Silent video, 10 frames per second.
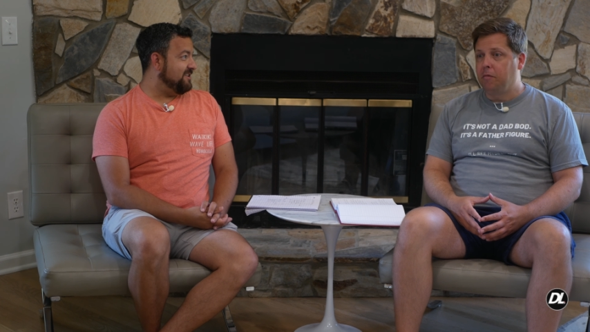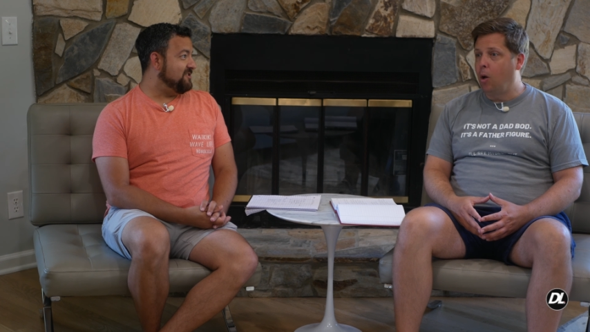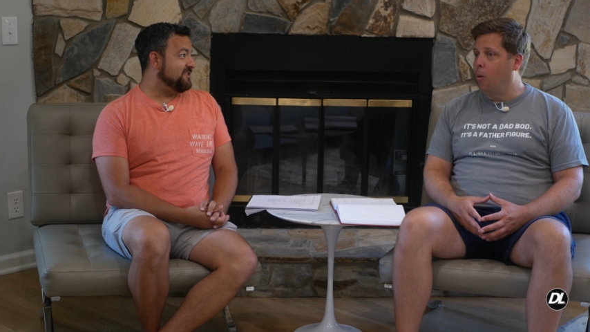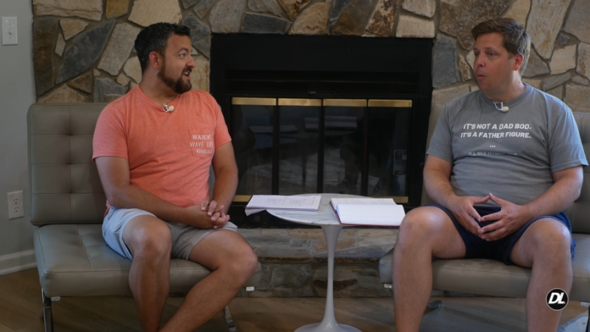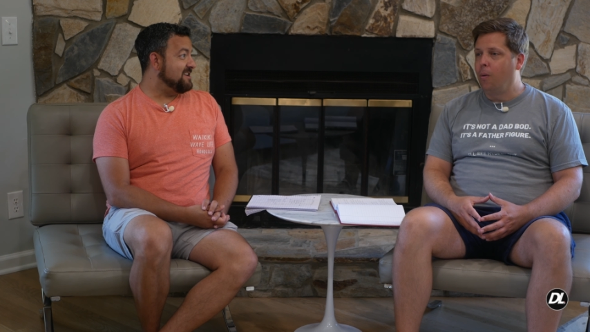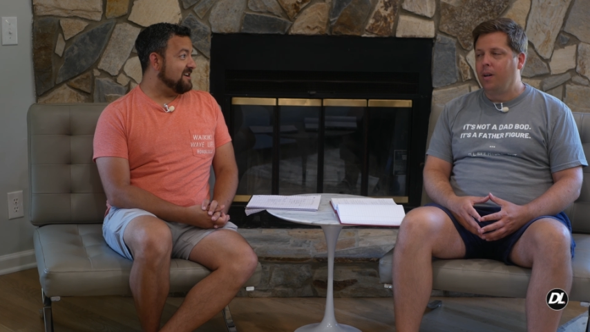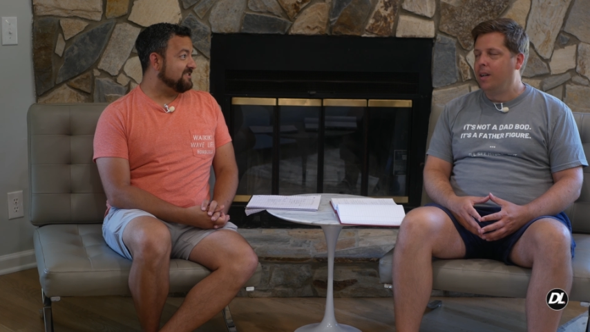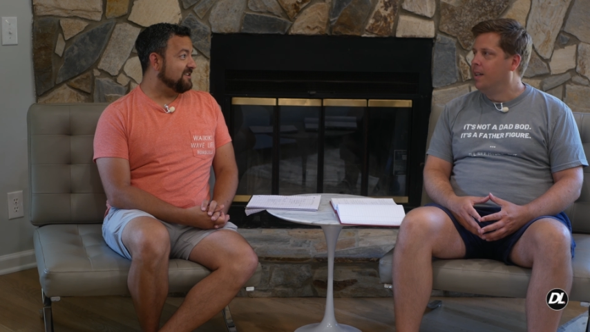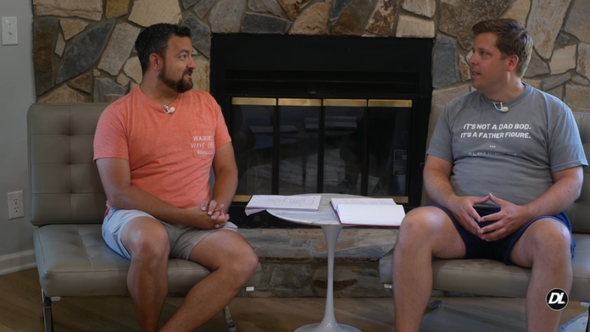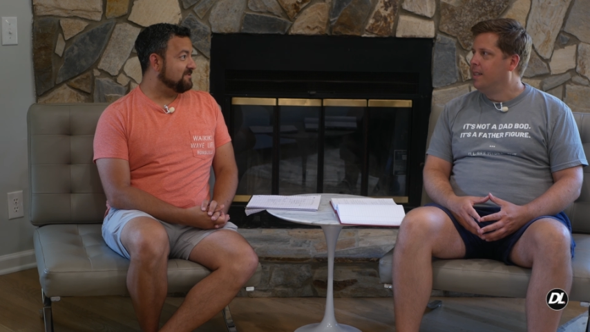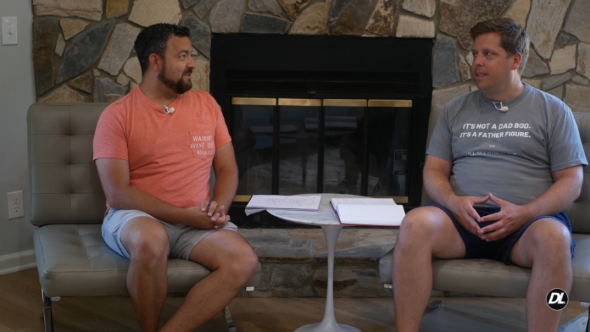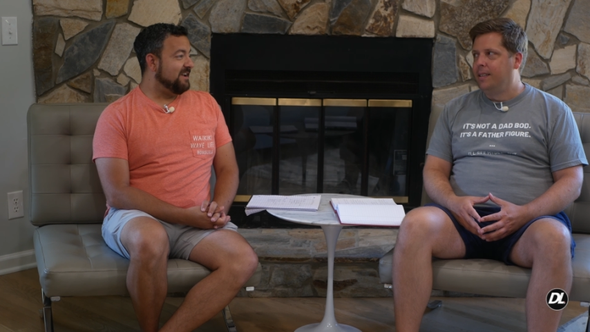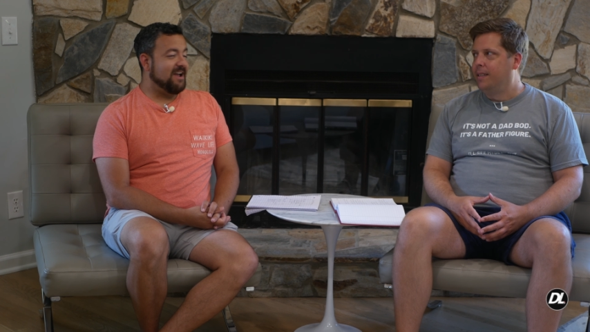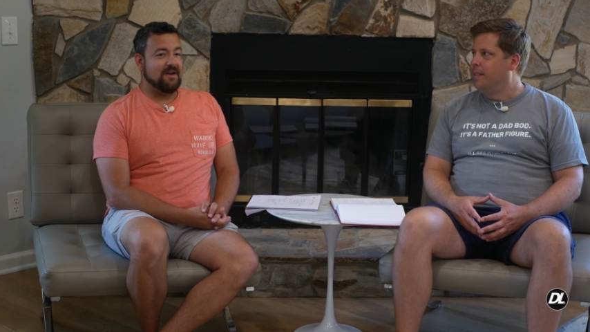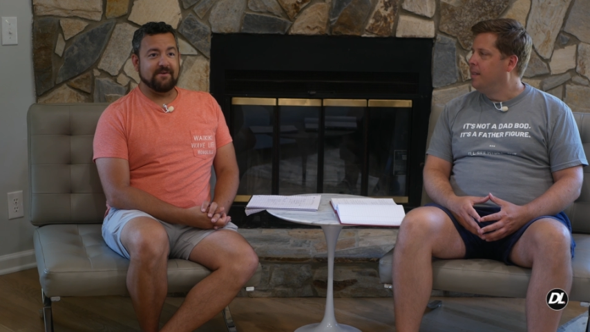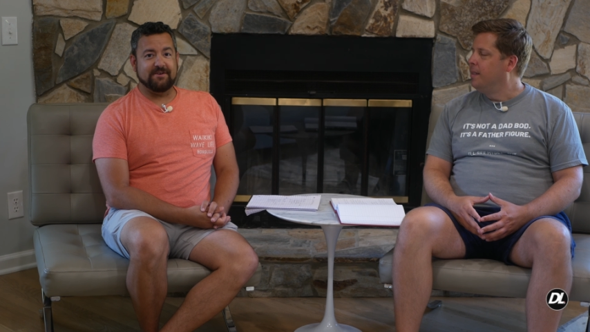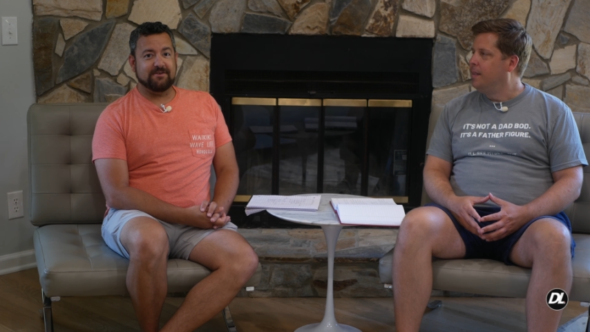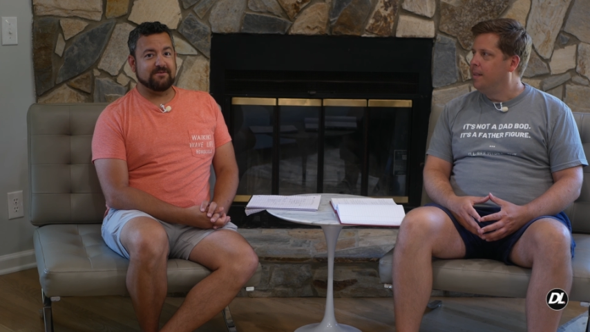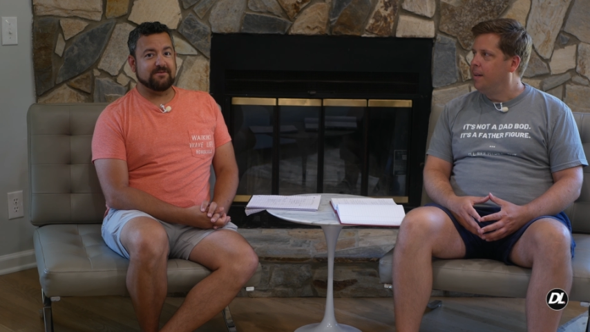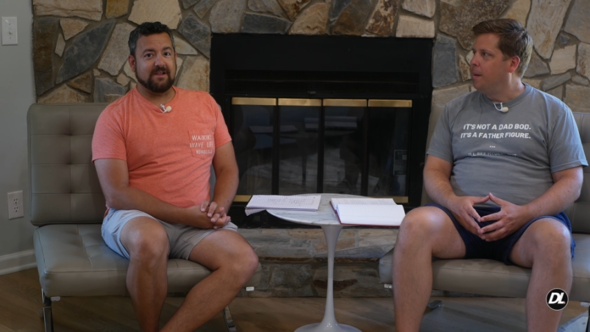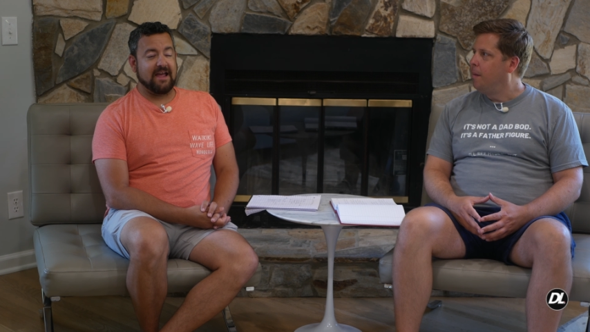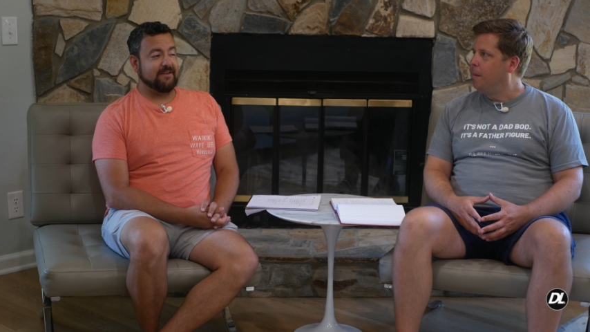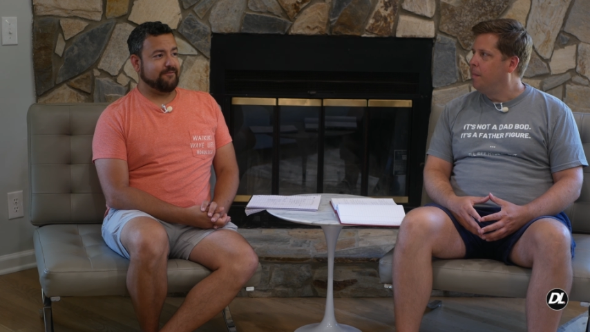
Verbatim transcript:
Speaker 1: No. you cannot touch them. I mean, you're uh,